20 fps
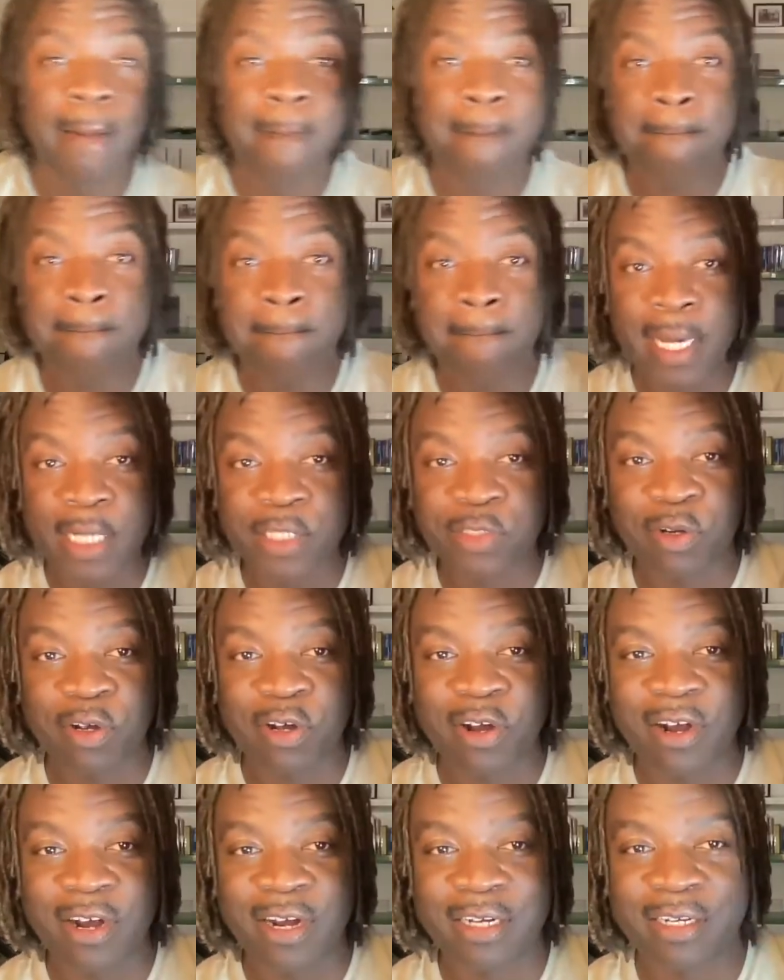Metro
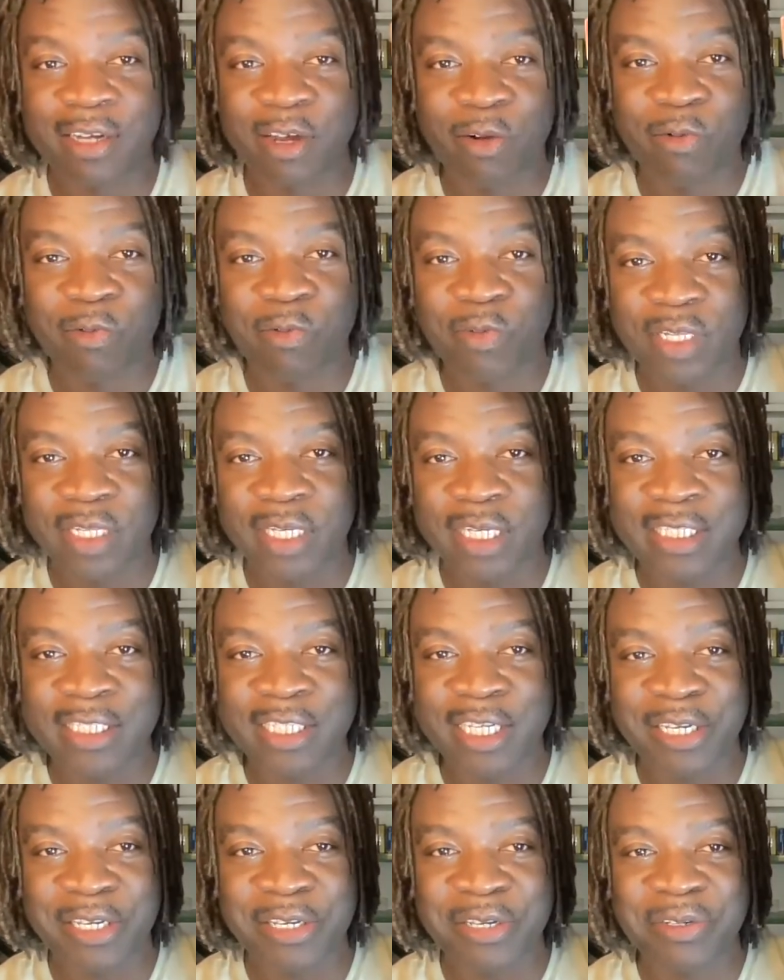card, really easy
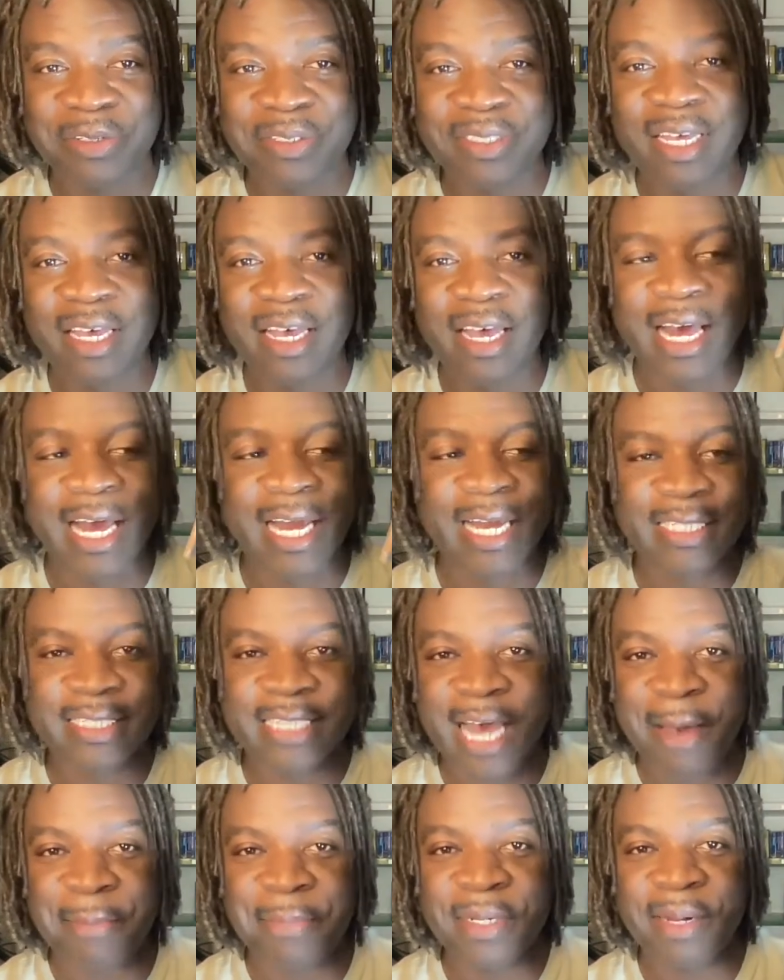to use. I can
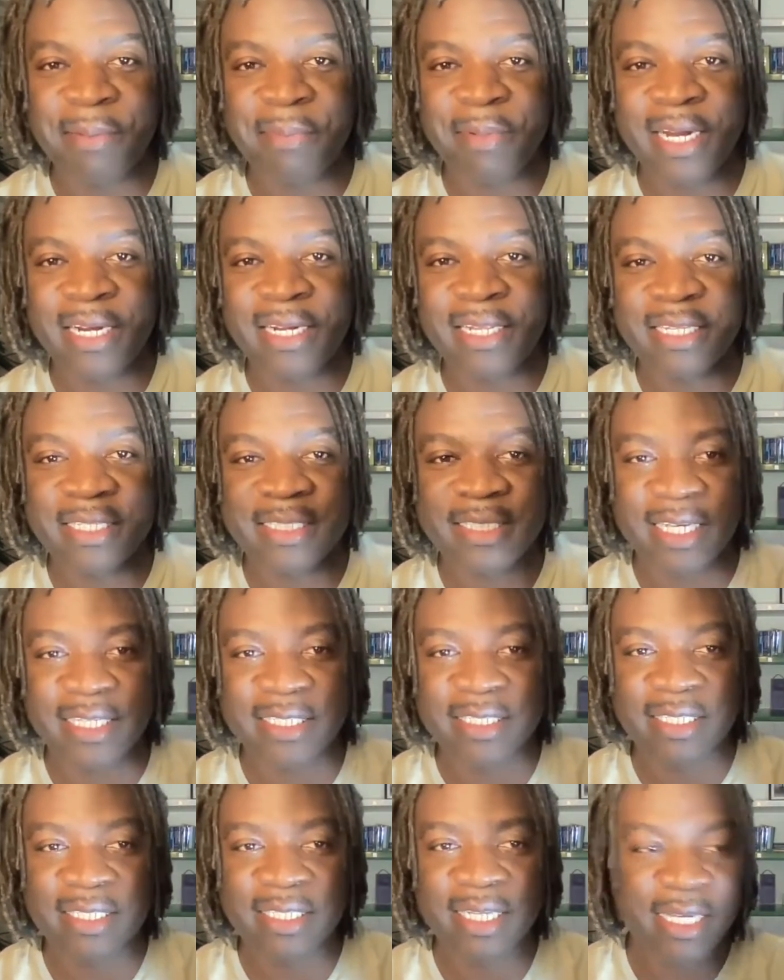top it up right at the
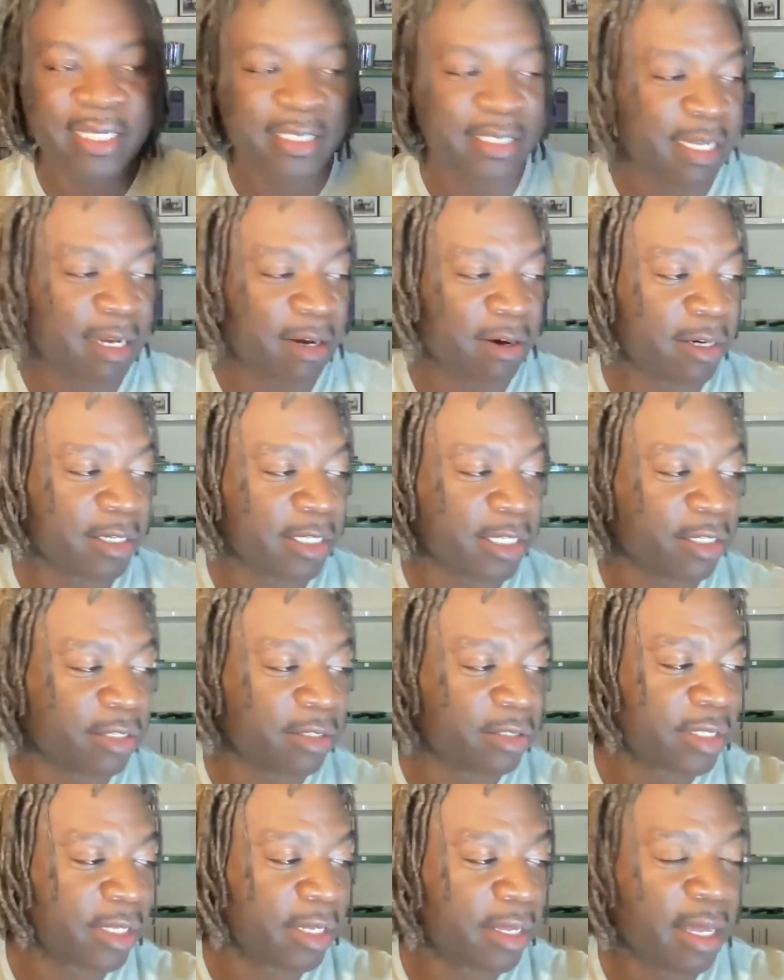station. It's not hard to
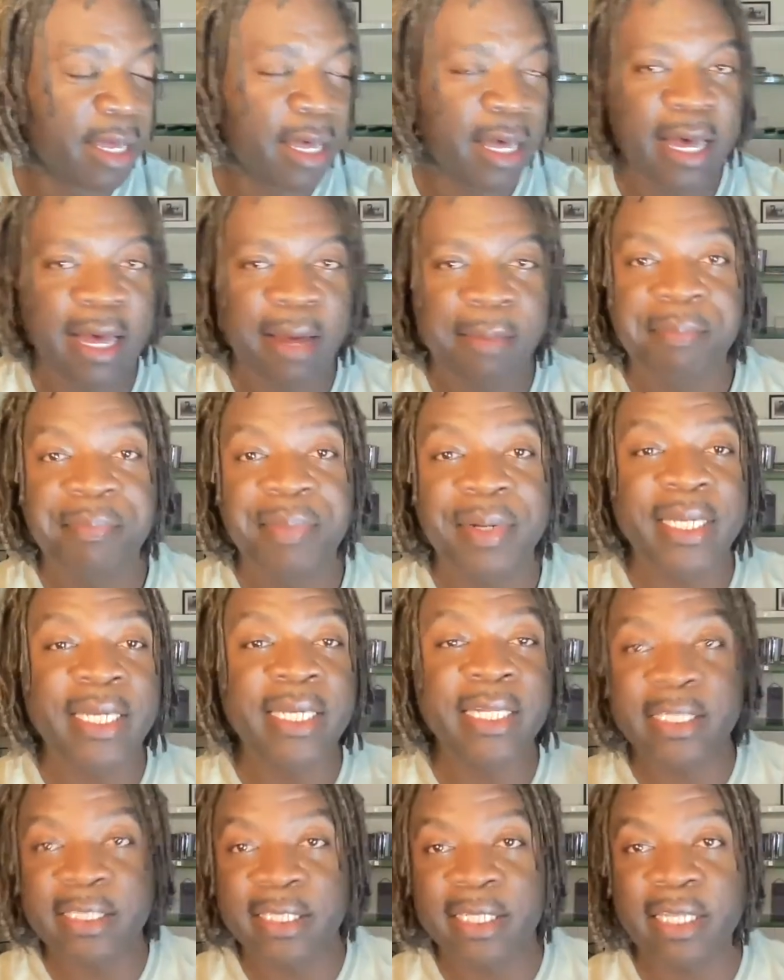use, but he
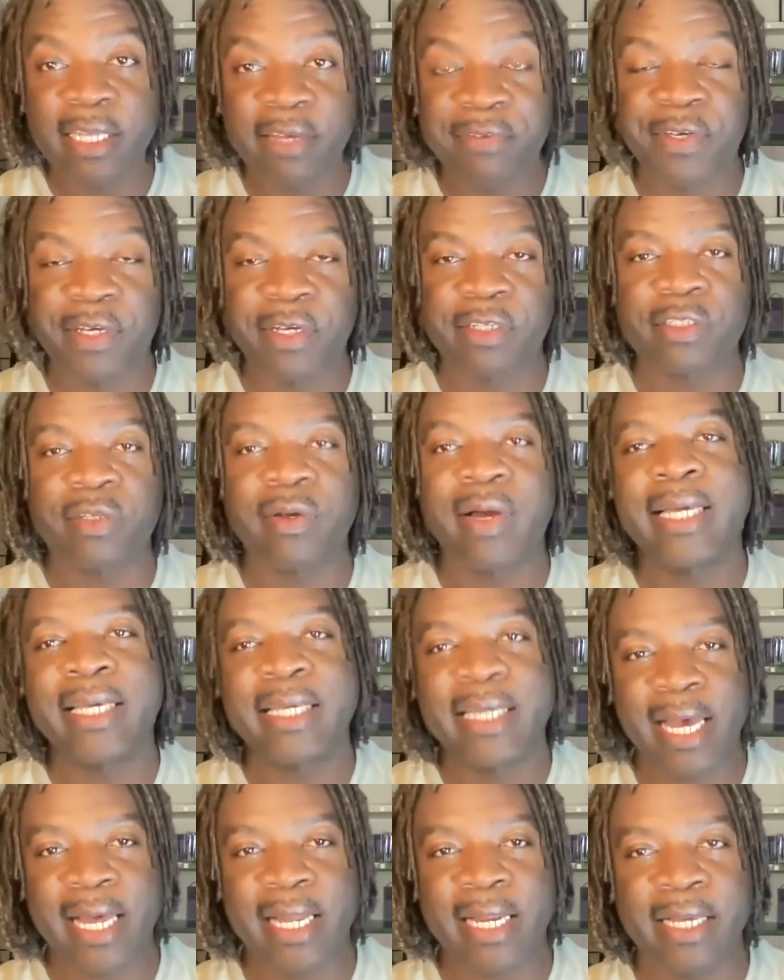doesn't live here, so I
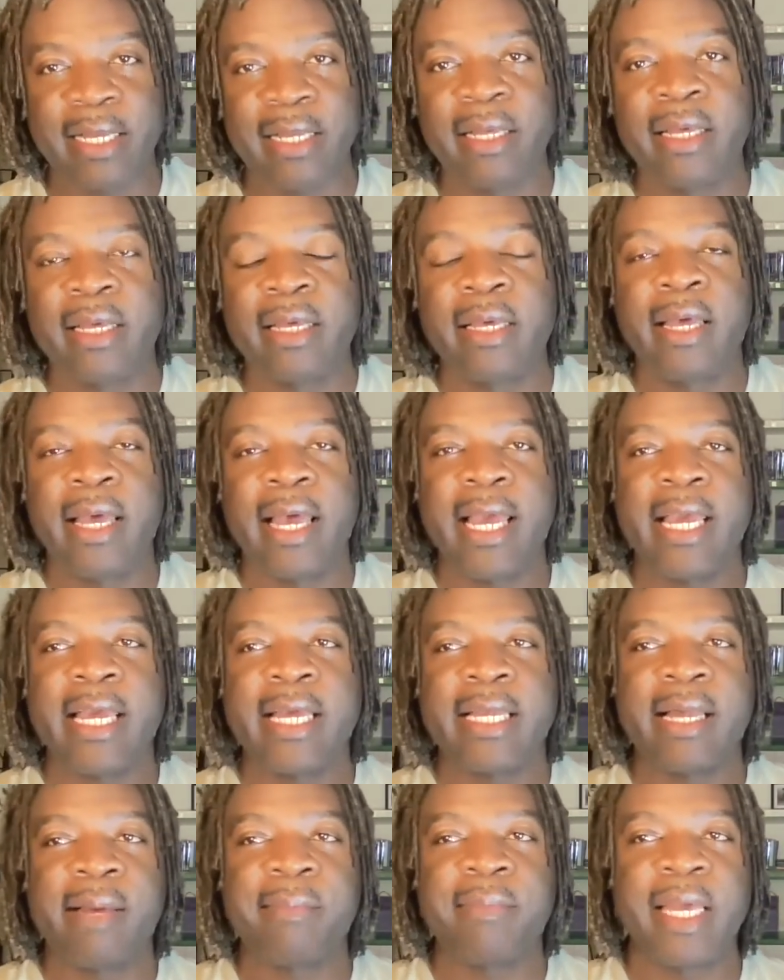get it.
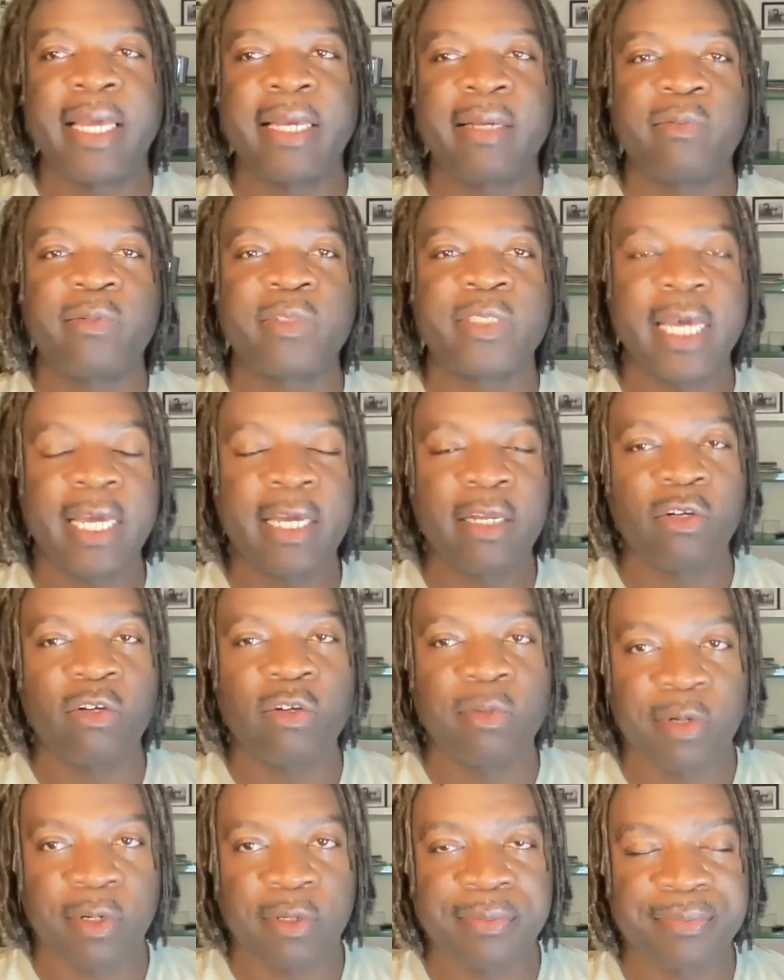And I'm like, we'll take an
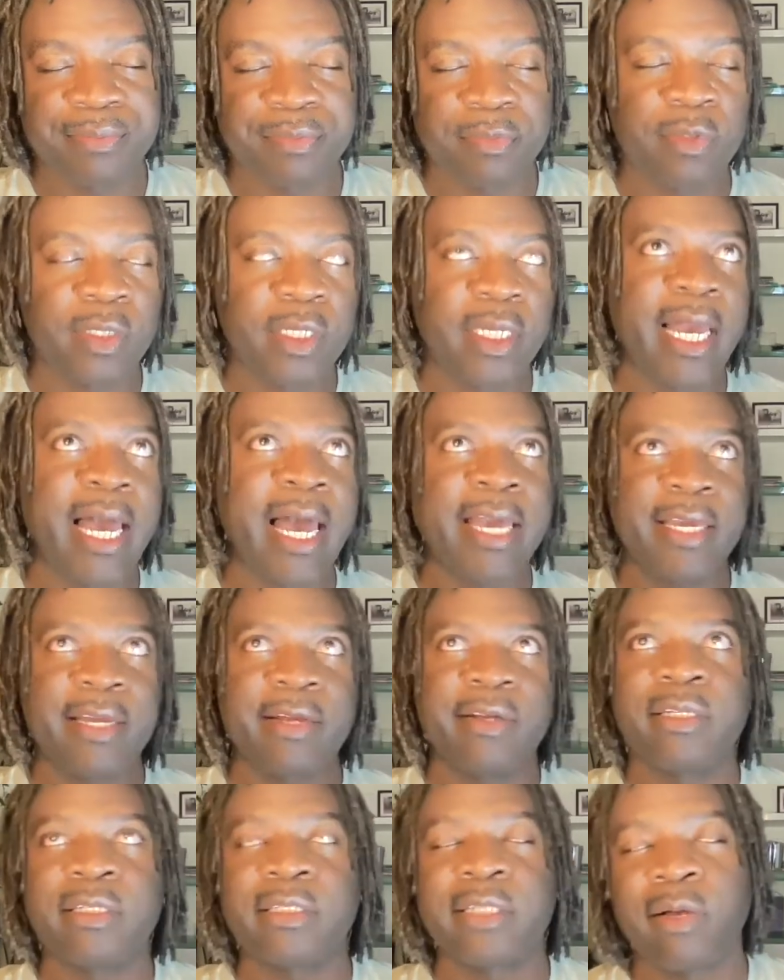Uber. When he got here,
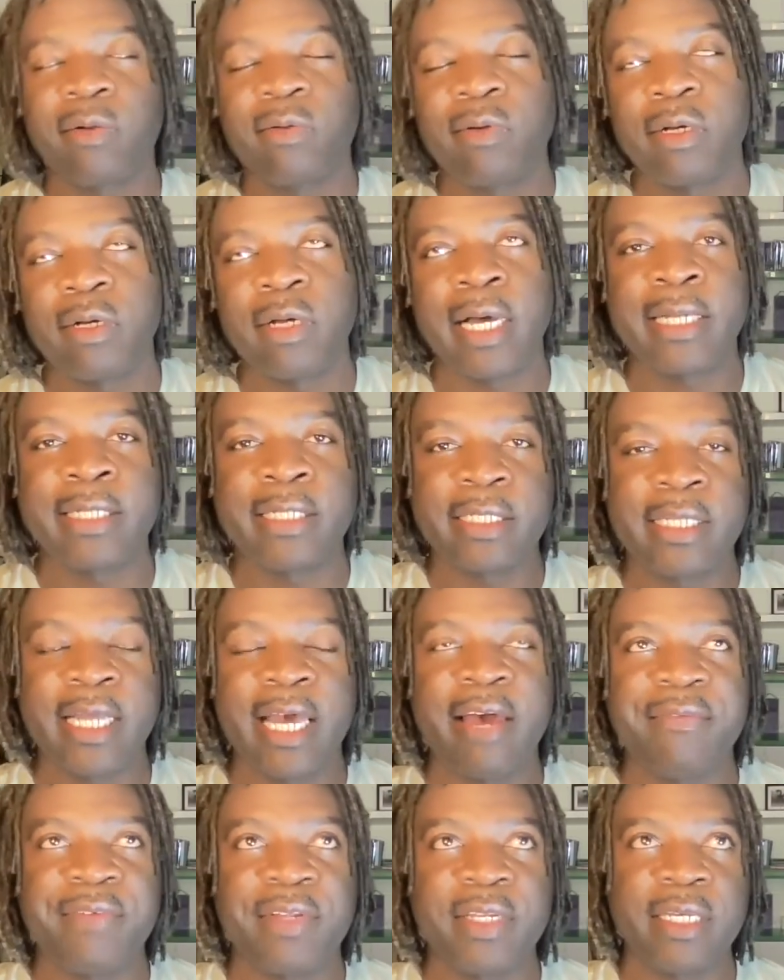and he's like, well, I didn't
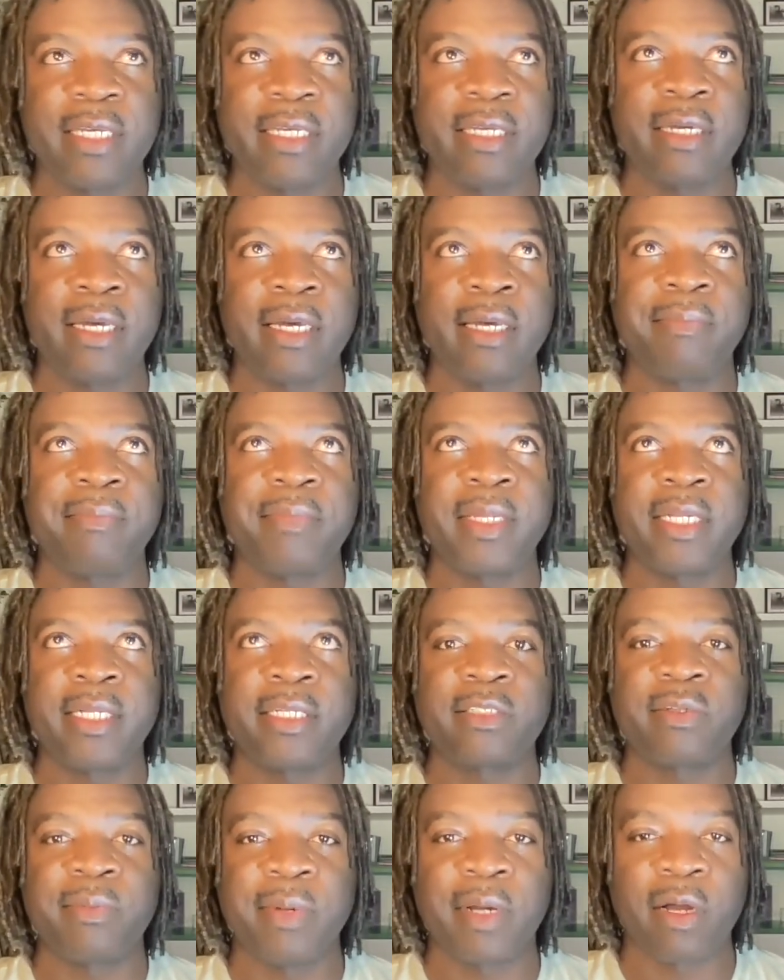have any
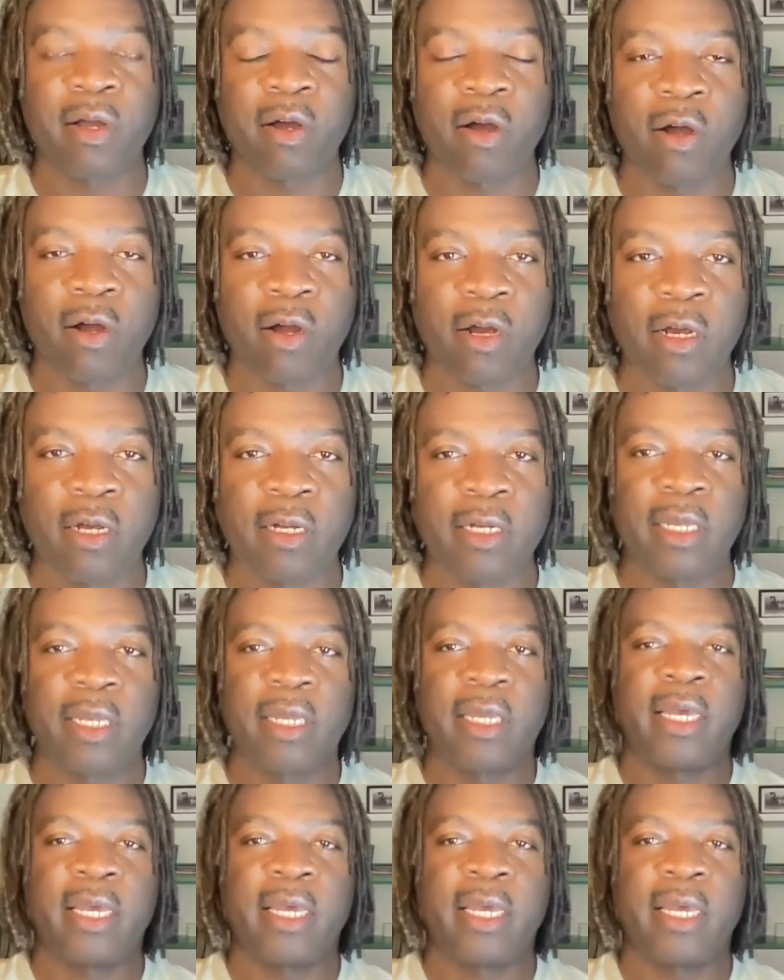minutes on my card